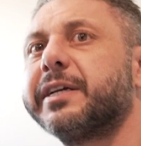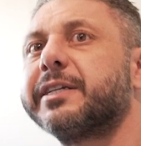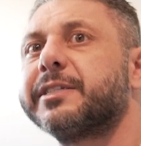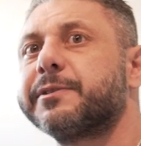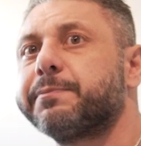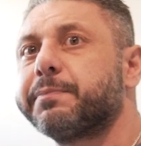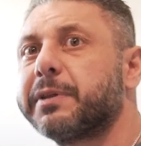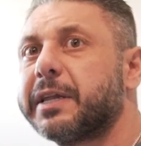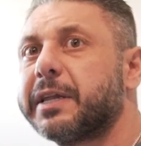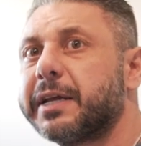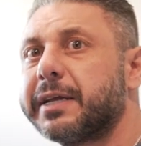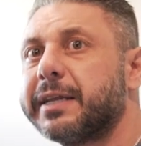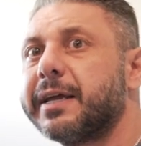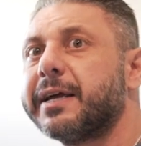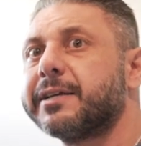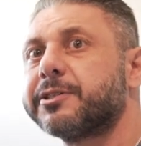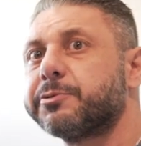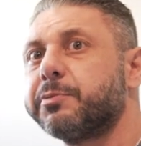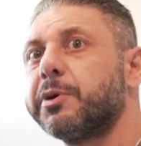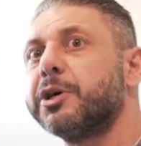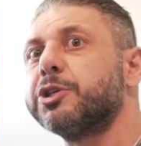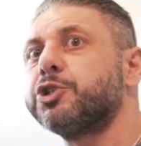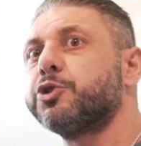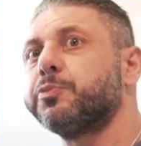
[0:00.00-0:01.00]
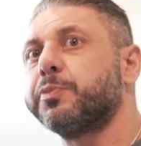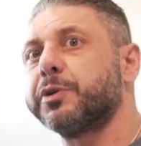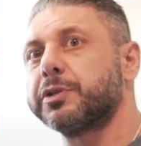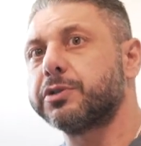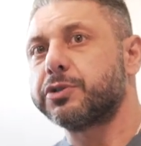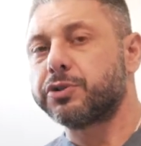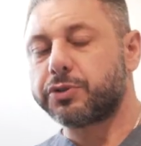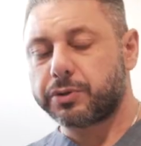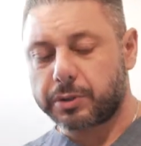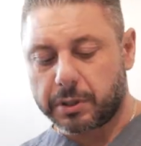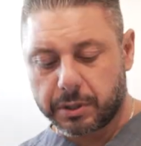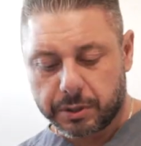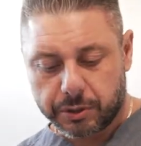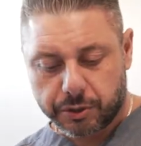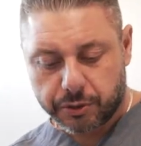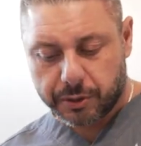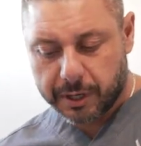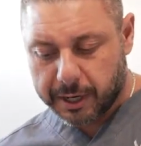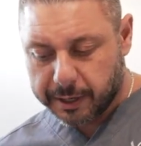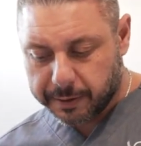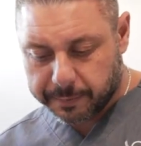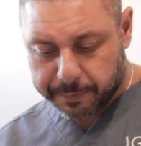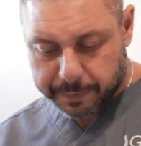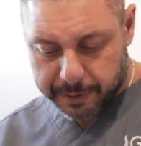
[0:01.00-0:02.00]
explain as much, but
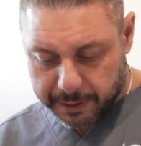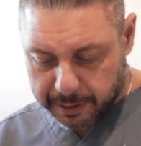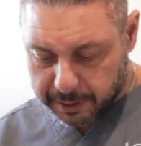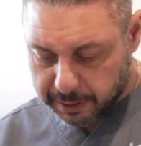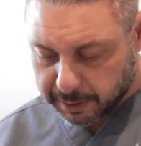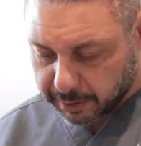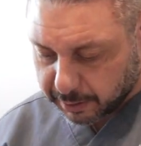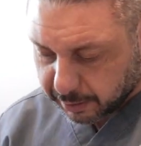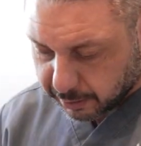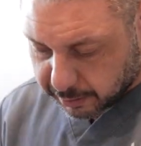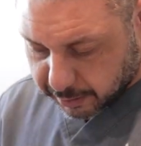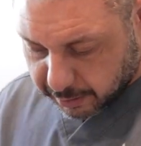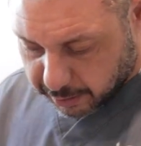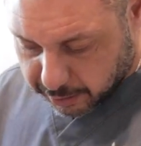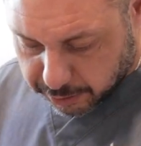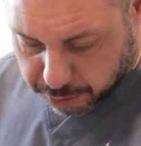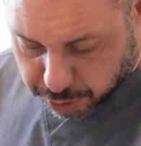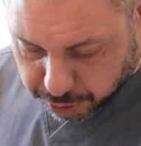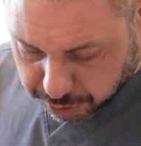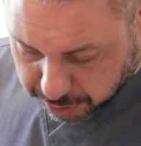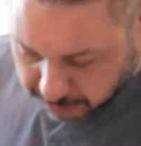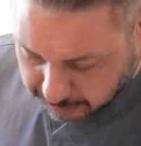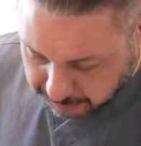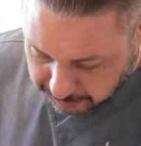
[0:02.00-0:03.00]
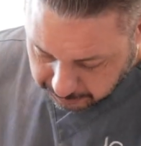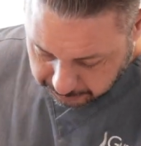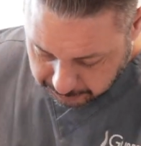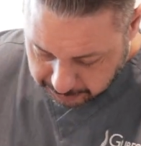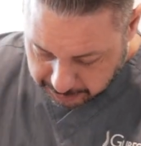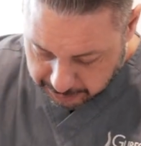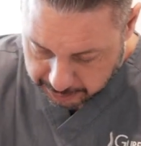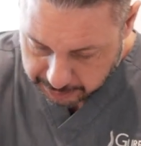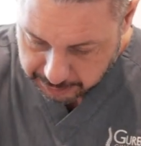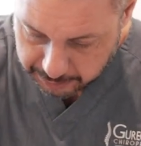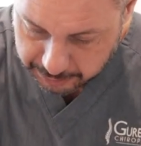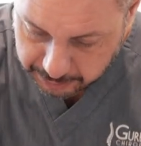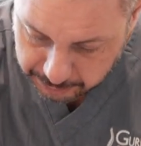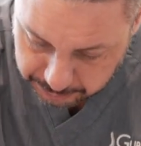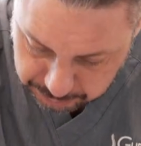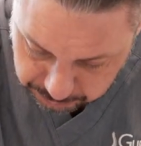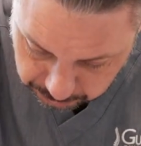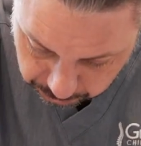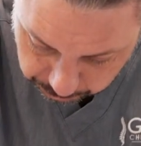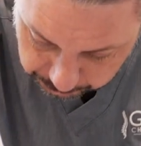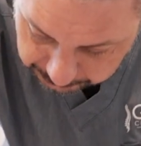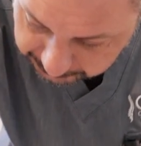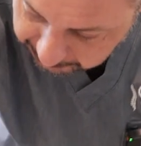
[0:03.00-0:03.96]
try to pay attention, okay? So we